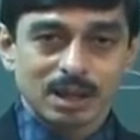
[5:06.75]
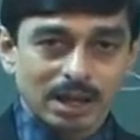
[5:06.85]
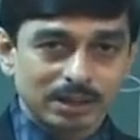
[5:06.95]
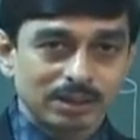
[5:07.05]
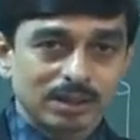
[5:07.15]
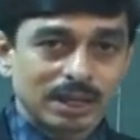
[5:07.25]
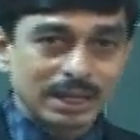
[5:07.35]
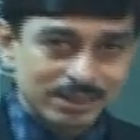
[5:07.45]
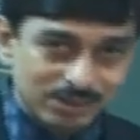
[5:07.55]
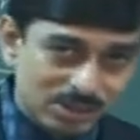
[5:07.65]
And
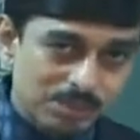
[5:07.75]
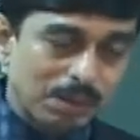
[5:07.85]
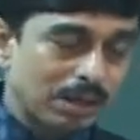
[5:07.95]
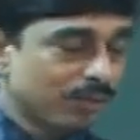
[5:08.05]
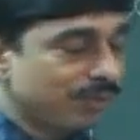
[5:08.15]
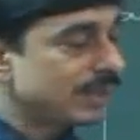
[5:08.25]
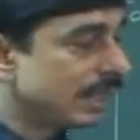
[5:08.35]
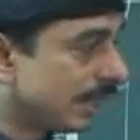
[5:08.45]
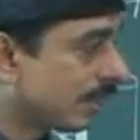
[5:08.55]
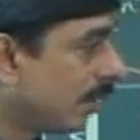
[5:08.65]
interesting part of
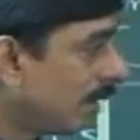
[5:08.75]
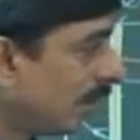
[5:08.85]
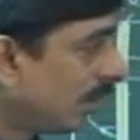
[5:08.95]
physics